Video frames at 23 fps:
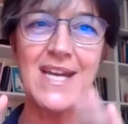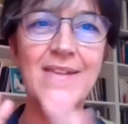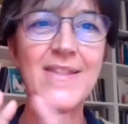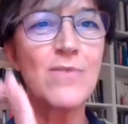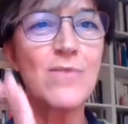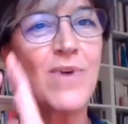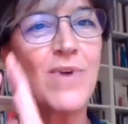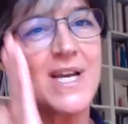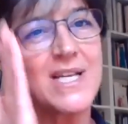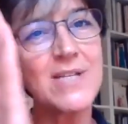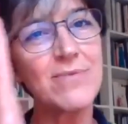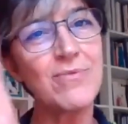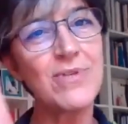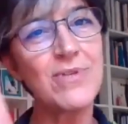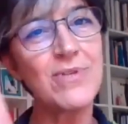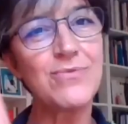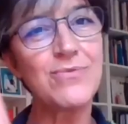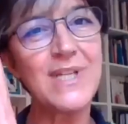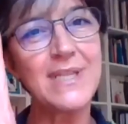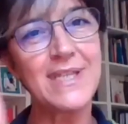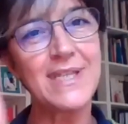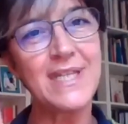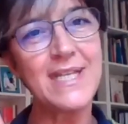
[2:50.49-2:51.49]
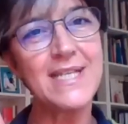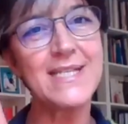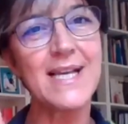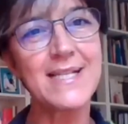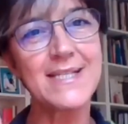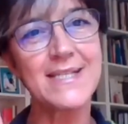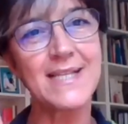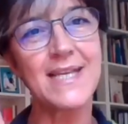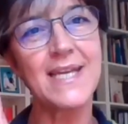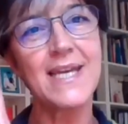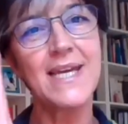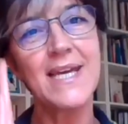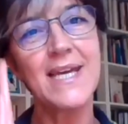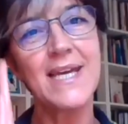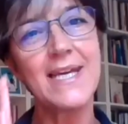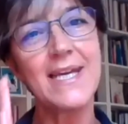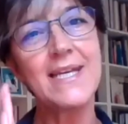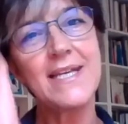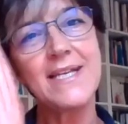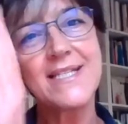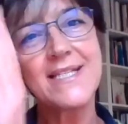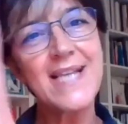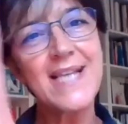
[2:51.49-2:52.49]
Otherwise, we treat this as a
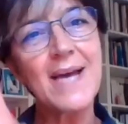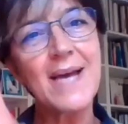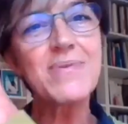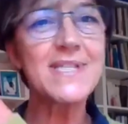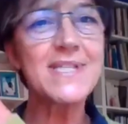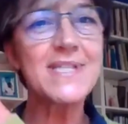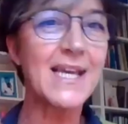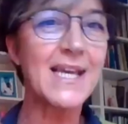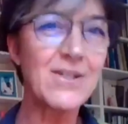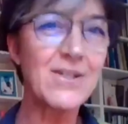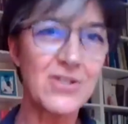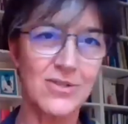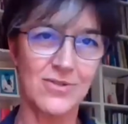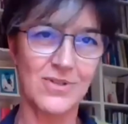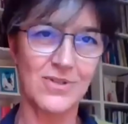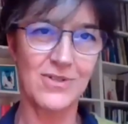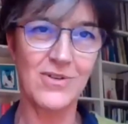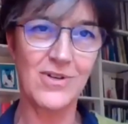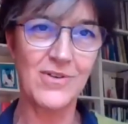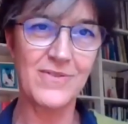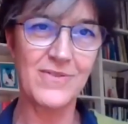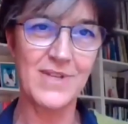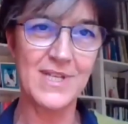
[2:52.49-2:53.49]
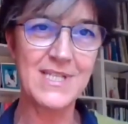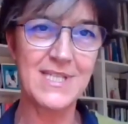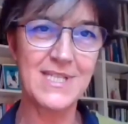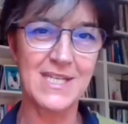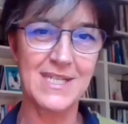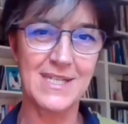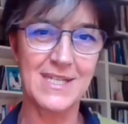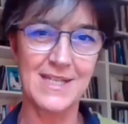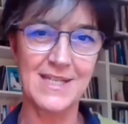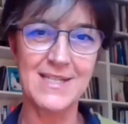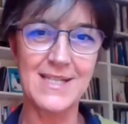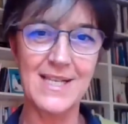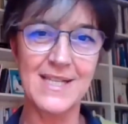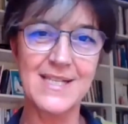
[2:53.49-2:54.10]
subsector of the cities,